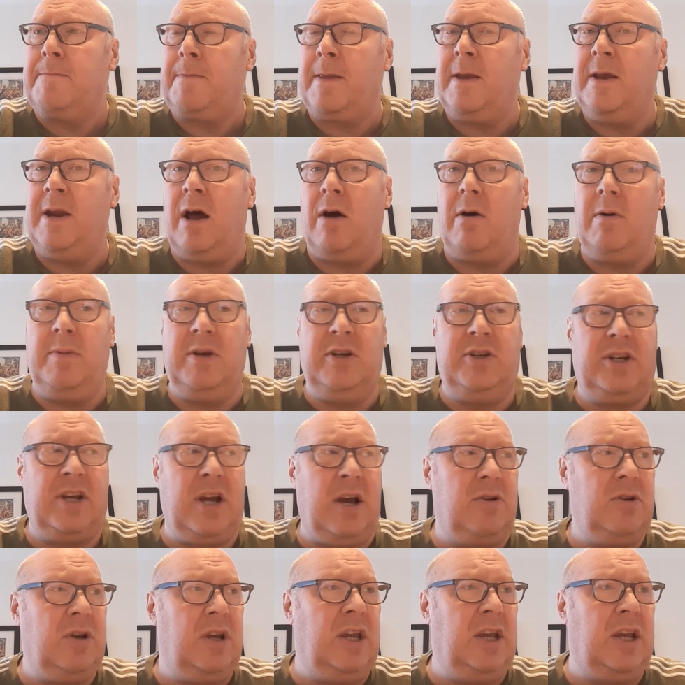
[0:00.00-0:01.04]
You know, I mean,
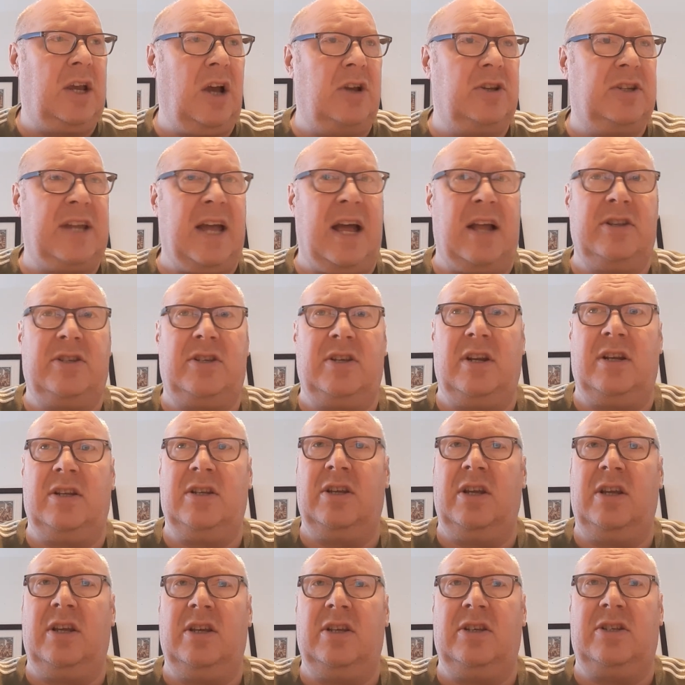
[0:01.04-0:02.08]
he goes down to
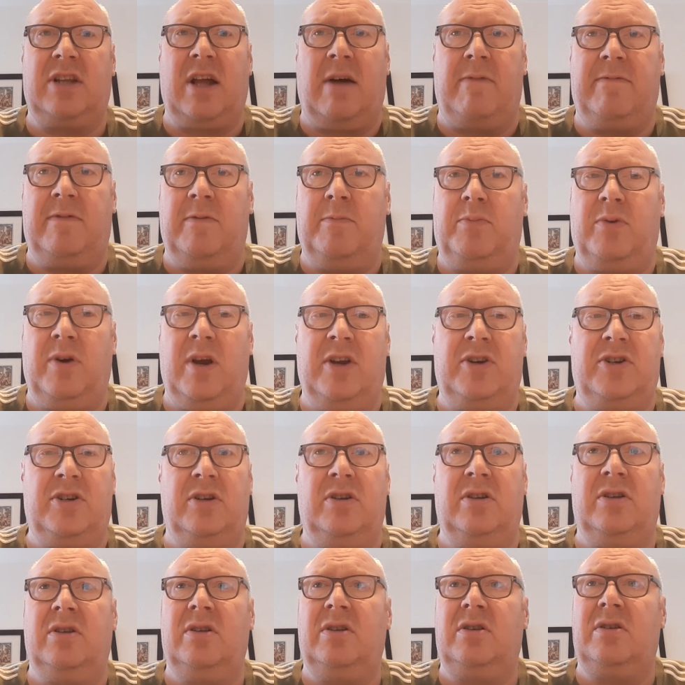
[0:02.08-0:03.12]
the Stamford Bridge
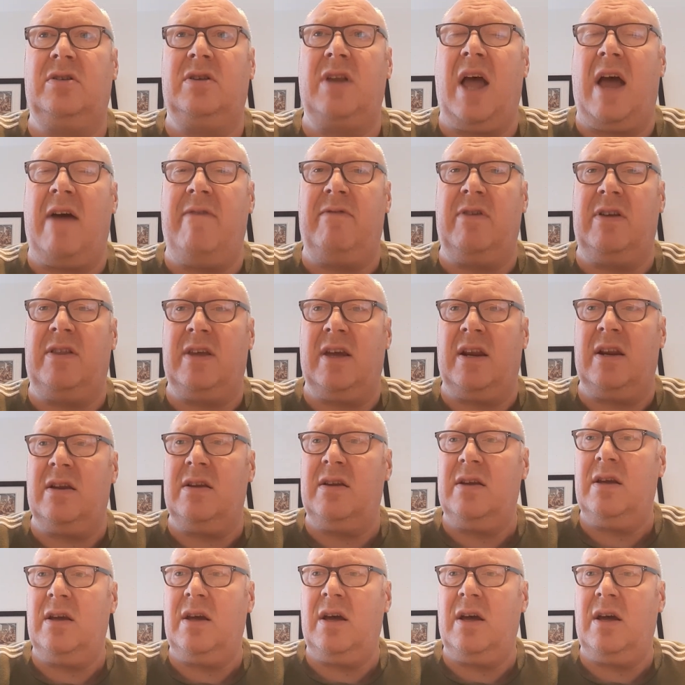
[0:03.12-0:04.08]
and everything.